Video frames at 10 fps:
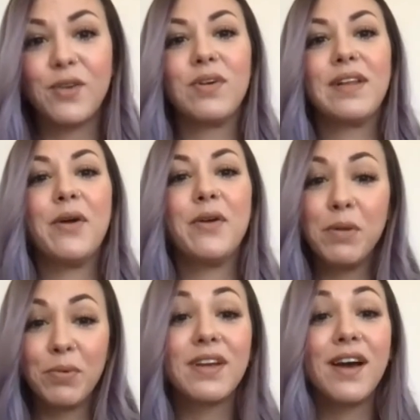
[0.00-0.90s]
We're allowing
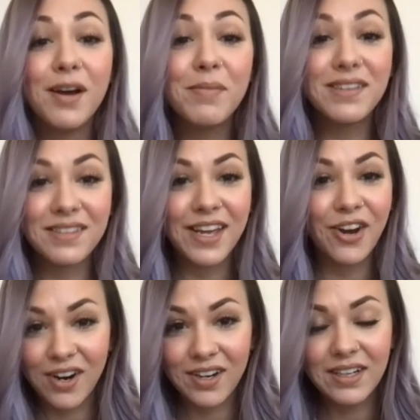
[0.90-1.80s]
people to come as they
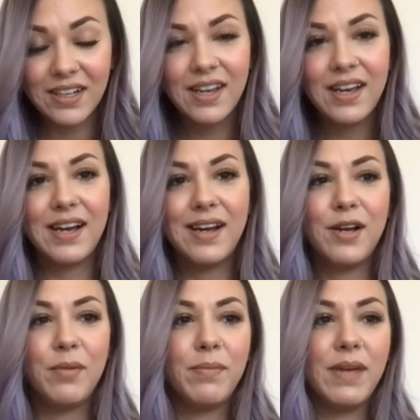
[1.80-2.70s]
are,
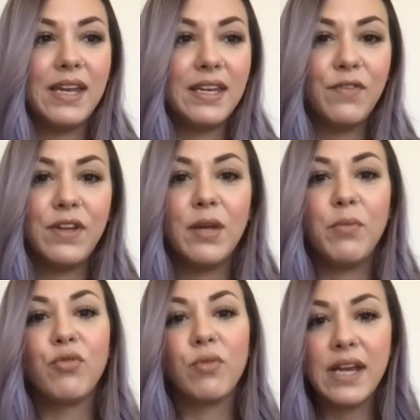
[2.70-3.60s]
and giving them
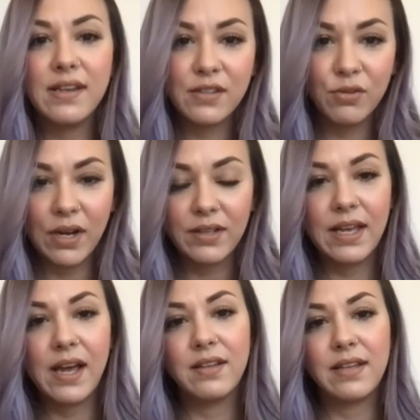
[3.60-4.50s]
grace throughout
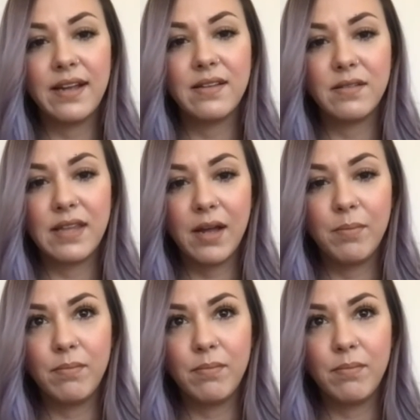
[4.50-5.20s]
that